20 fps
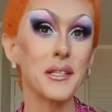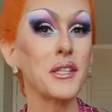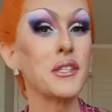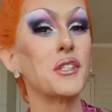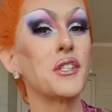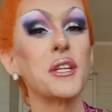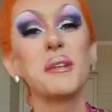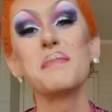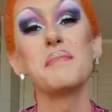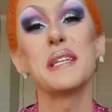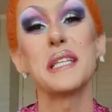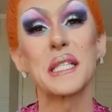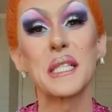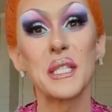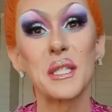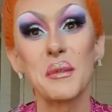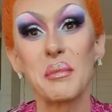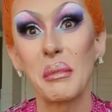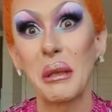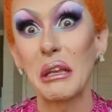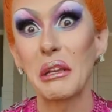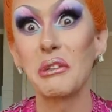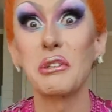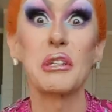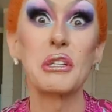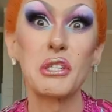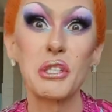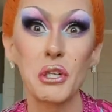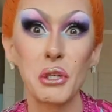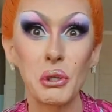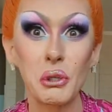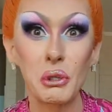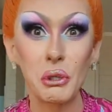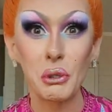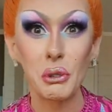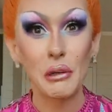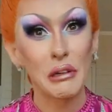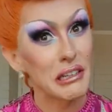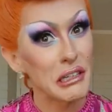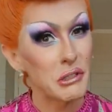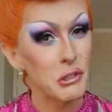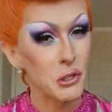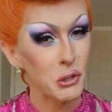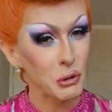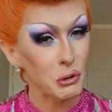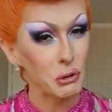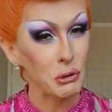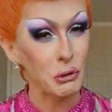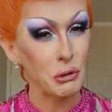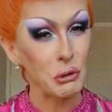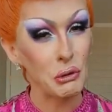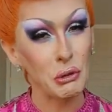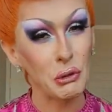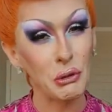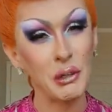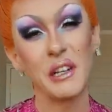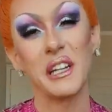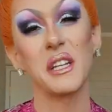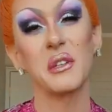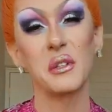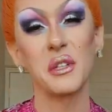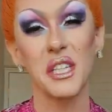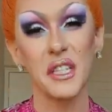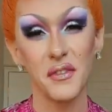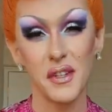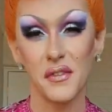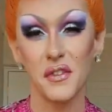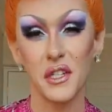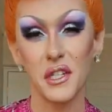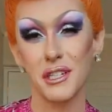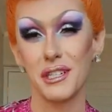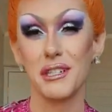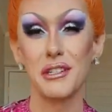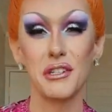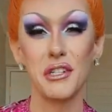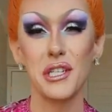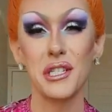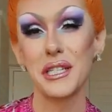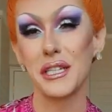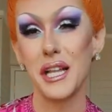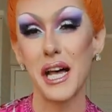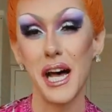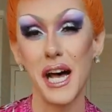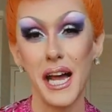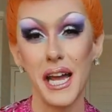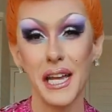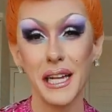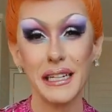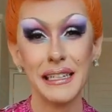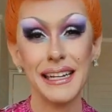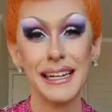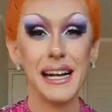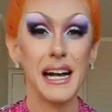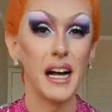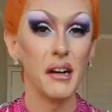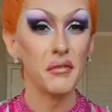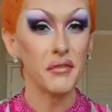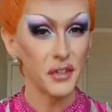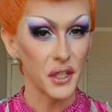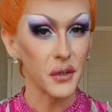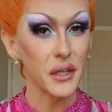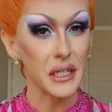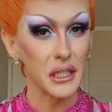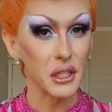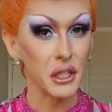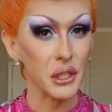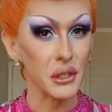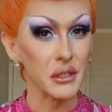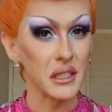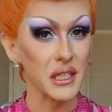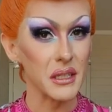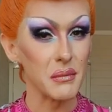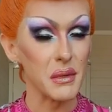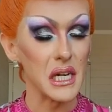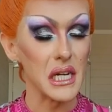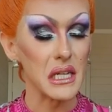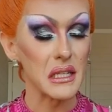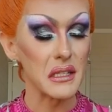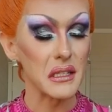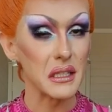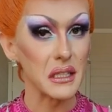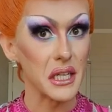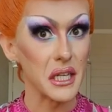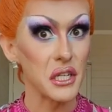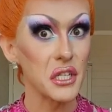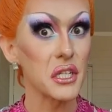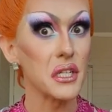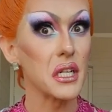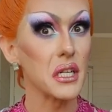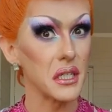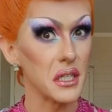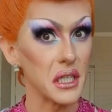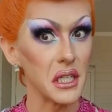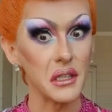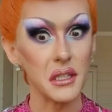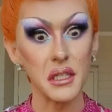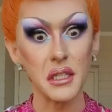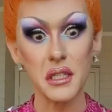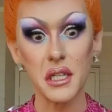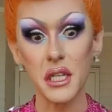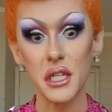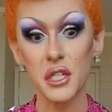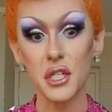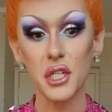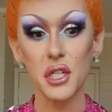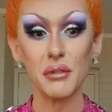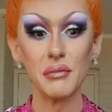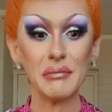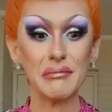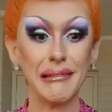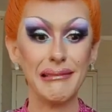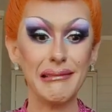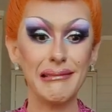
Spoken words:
Did you miss me? Did you? Even if you didn't, just lie. I'm very lonely in my isolation. I need the attention.